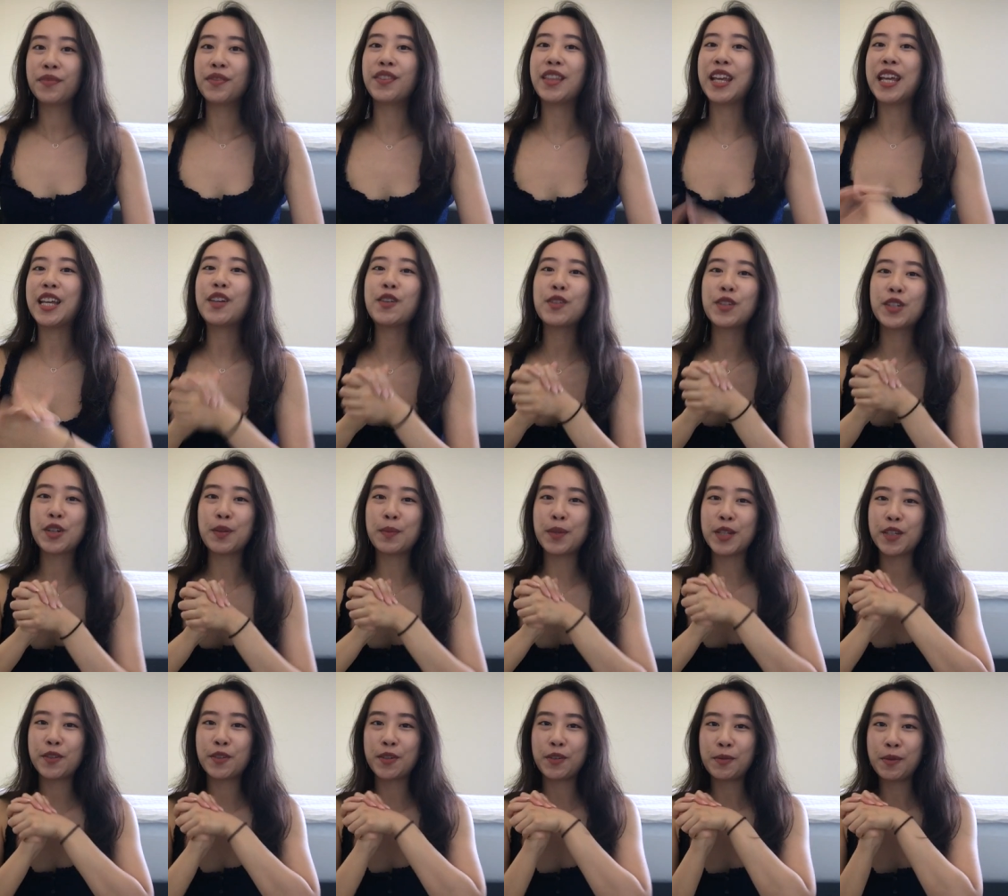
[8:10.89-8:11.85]
Thank you so
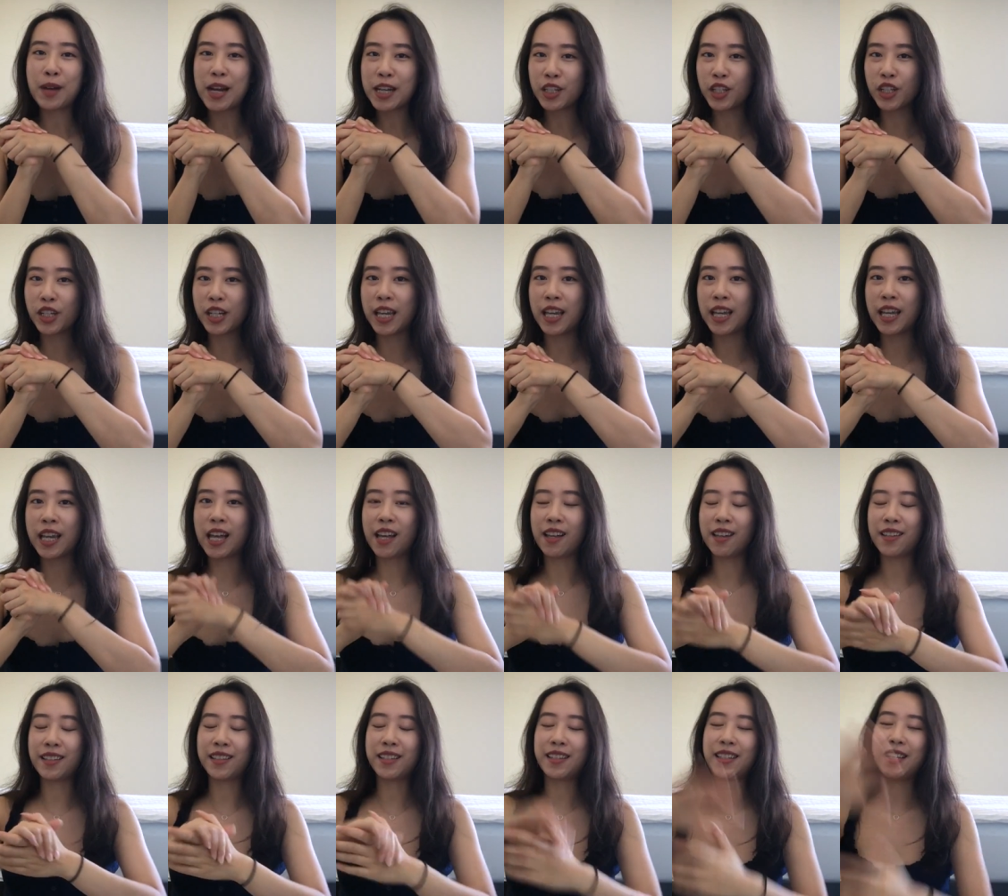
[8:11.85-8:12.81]
much for watching.
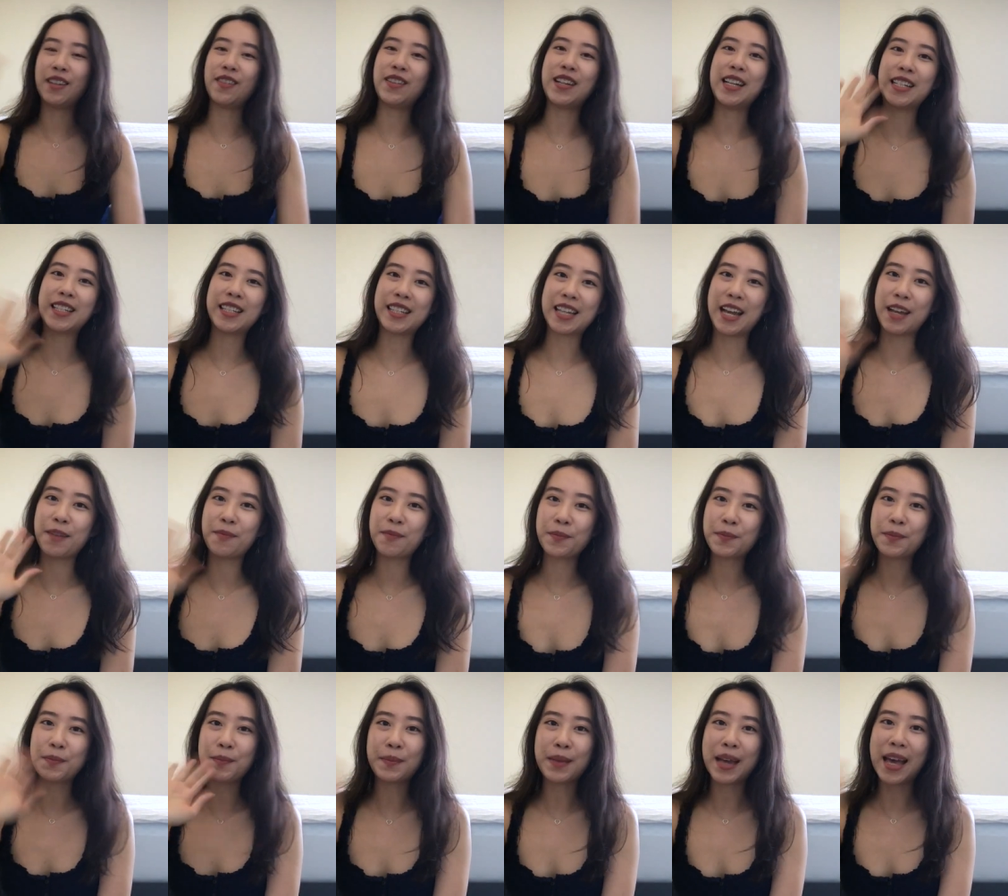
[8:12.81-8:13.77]
I'll see you next time.
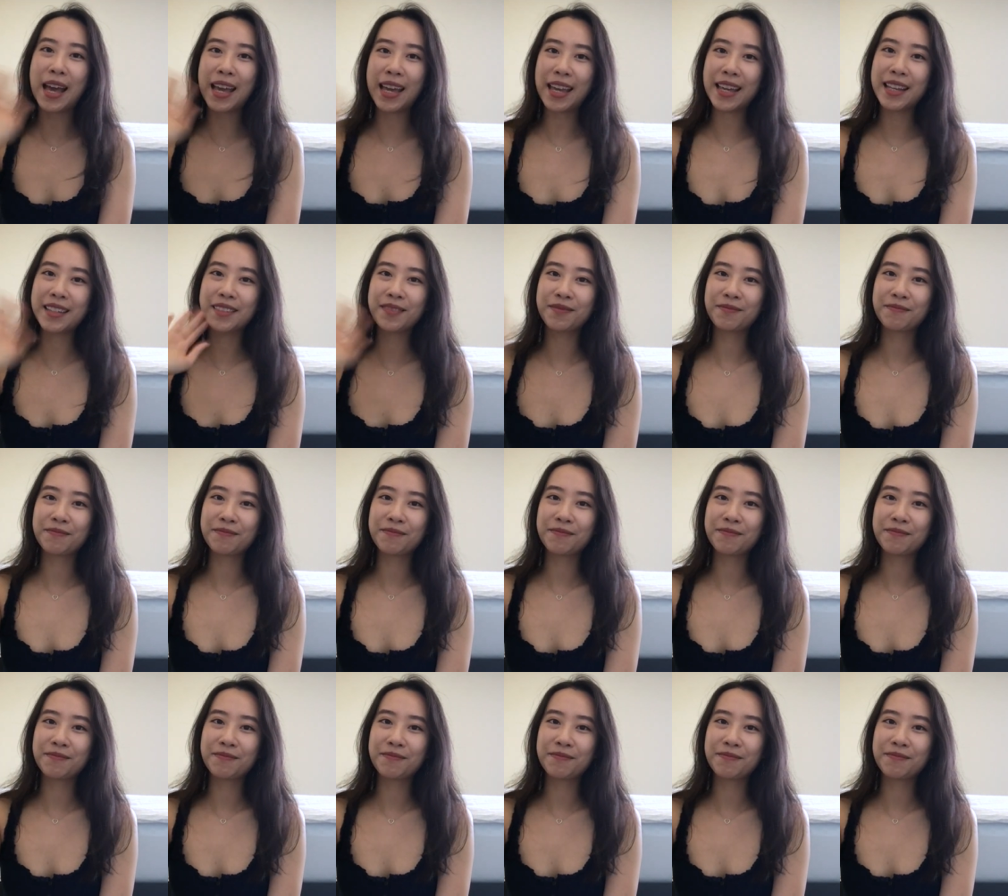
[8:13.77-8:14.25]
Bye!